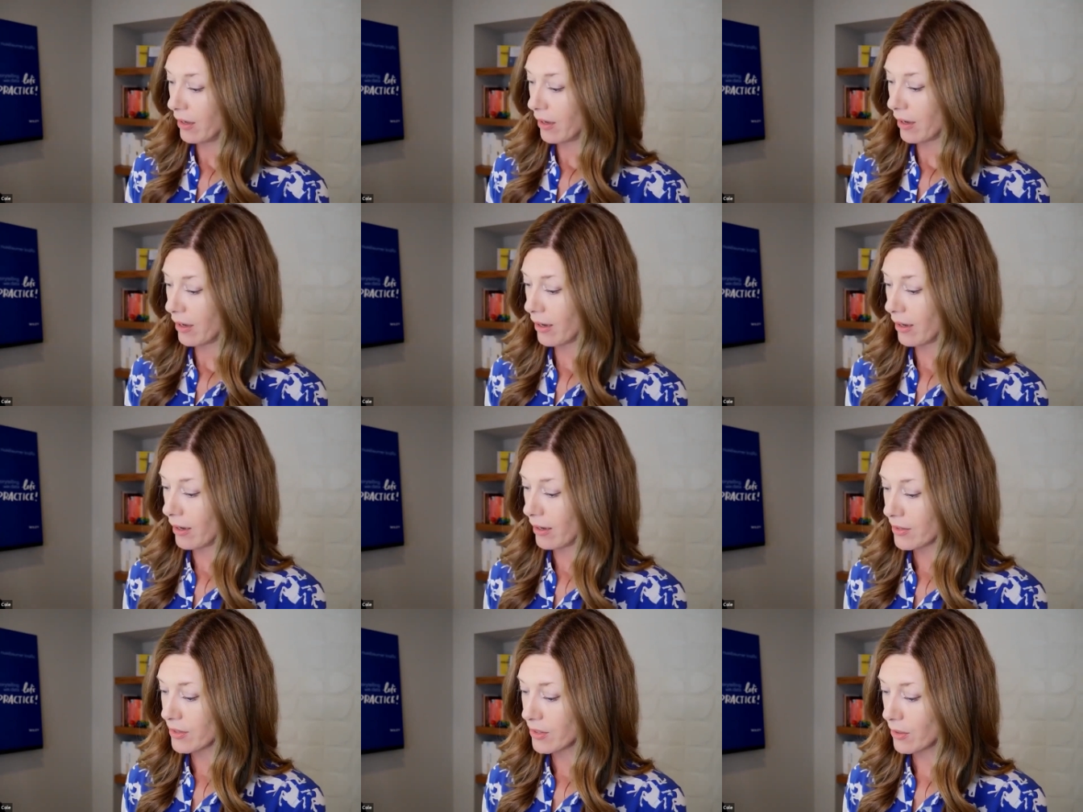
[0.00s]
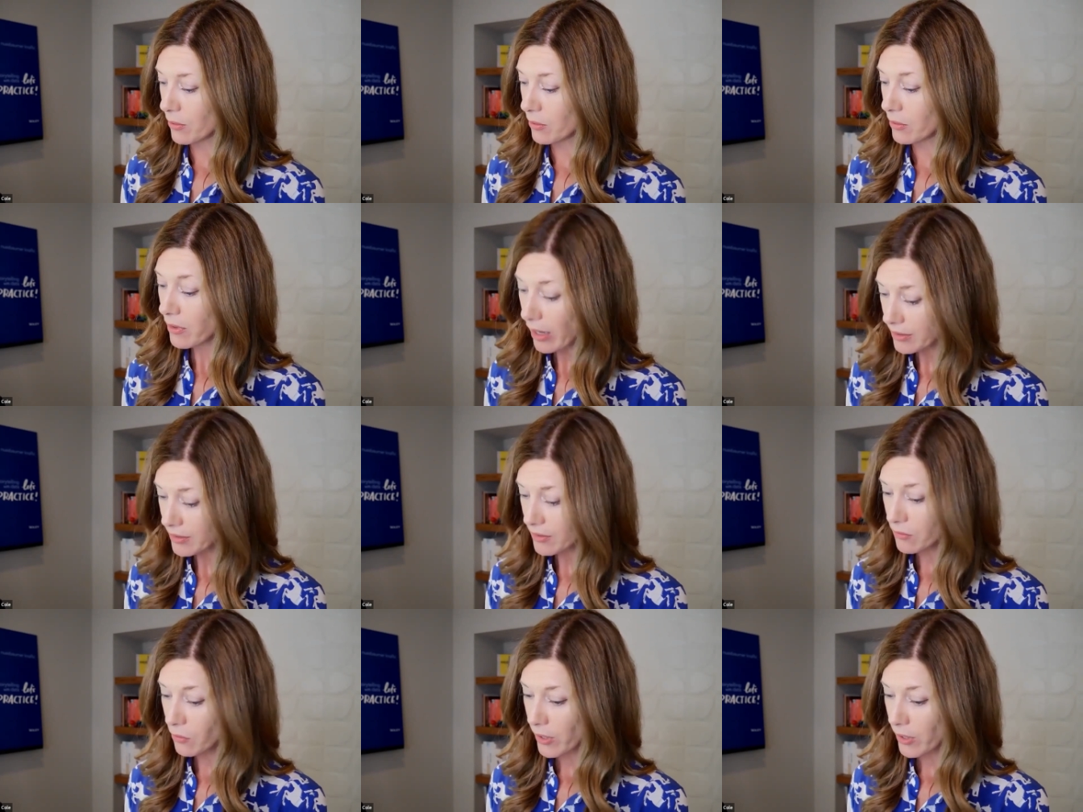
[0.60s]
Um, so
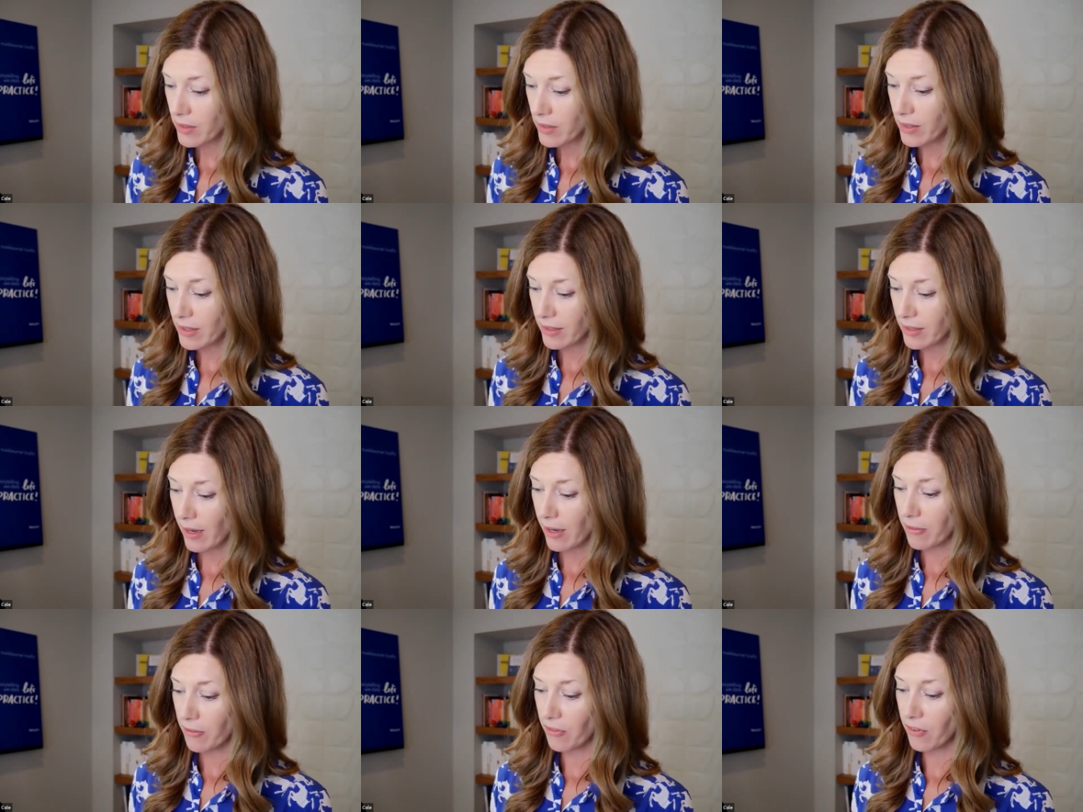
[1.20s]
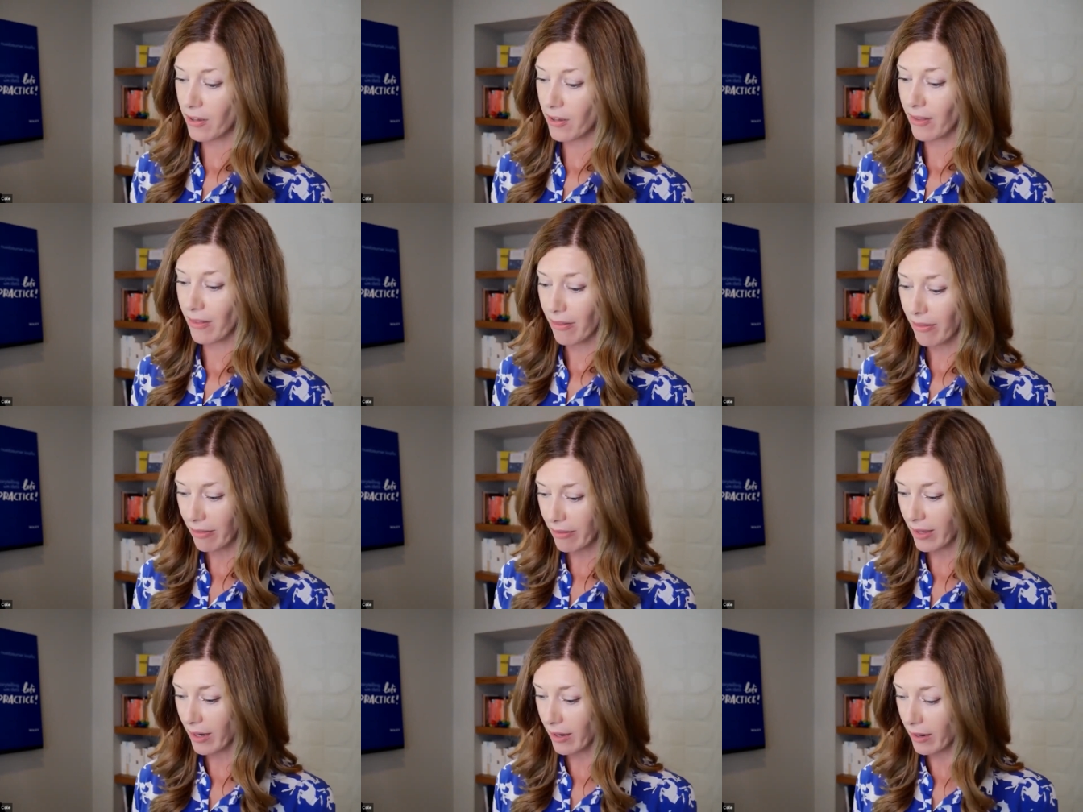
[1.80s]
lots of great stuff
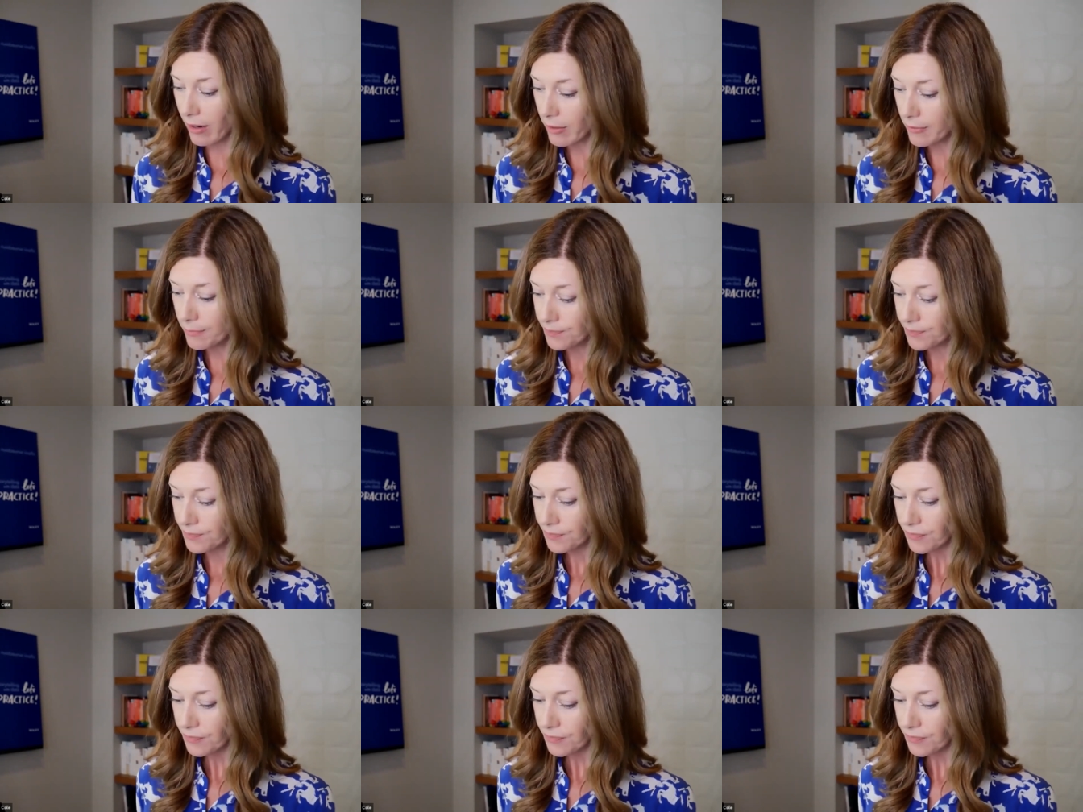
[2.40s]
there.